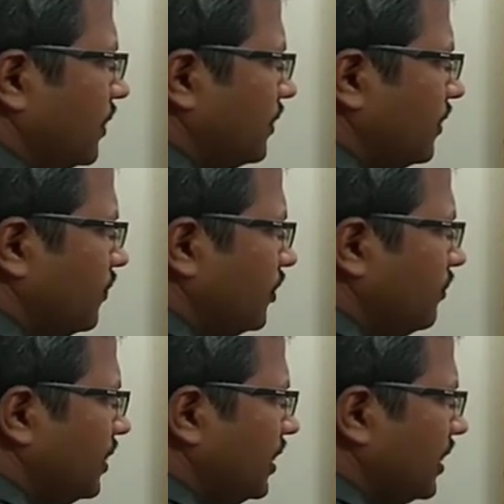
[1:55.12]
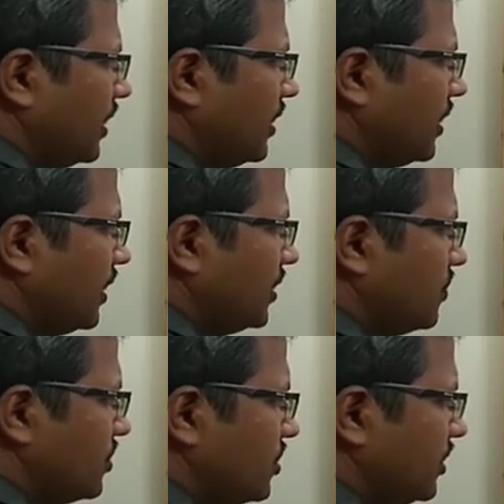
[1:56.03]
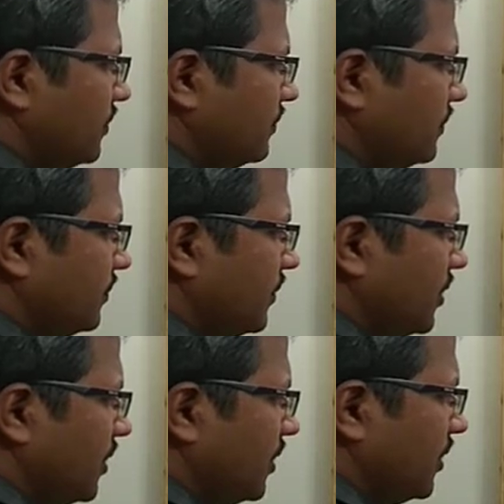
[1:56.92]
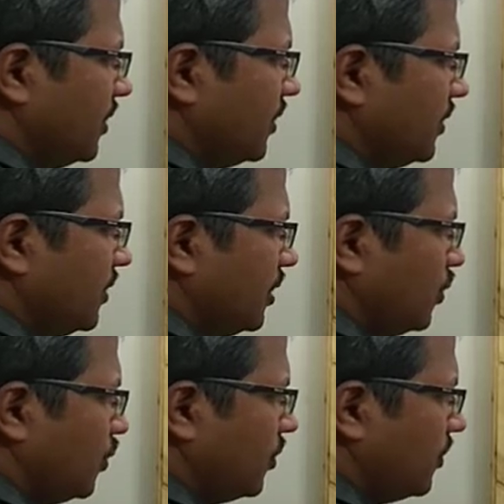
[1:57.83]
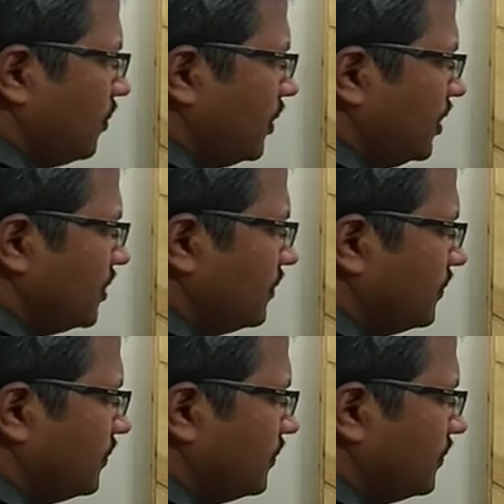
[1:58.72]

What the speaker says: There will be a nitrogen in the lower part.